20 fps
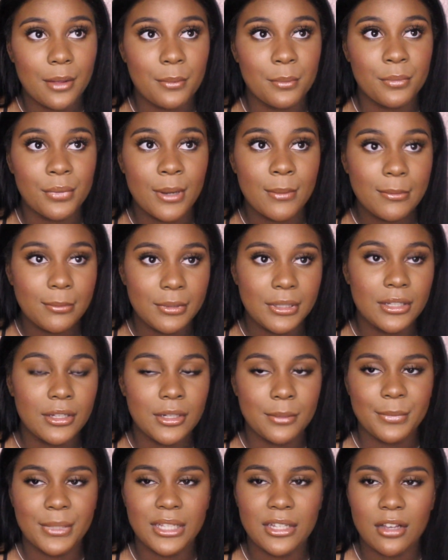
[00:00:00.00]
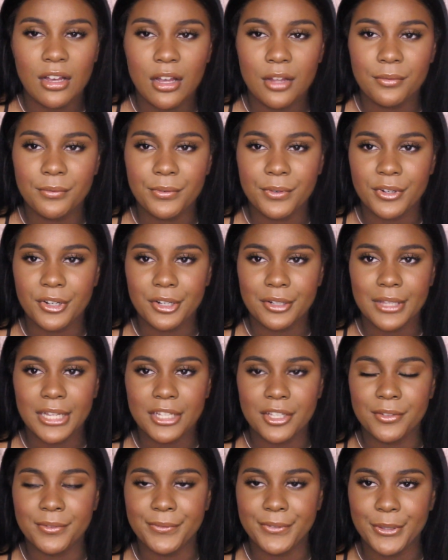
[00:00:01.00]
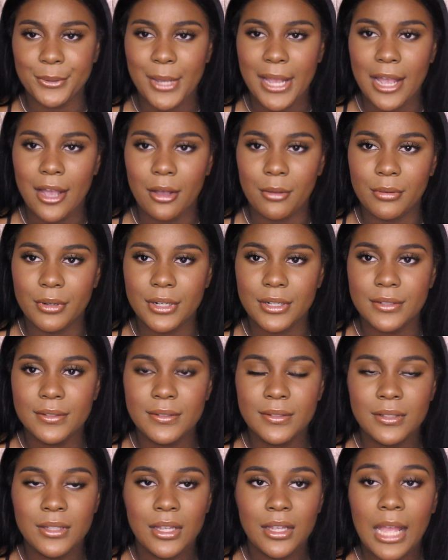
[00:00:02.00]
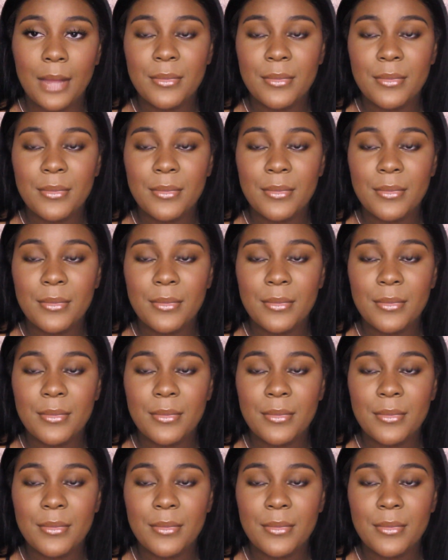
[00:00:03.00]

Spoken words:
I'm probably gonna be gone for like a few hours.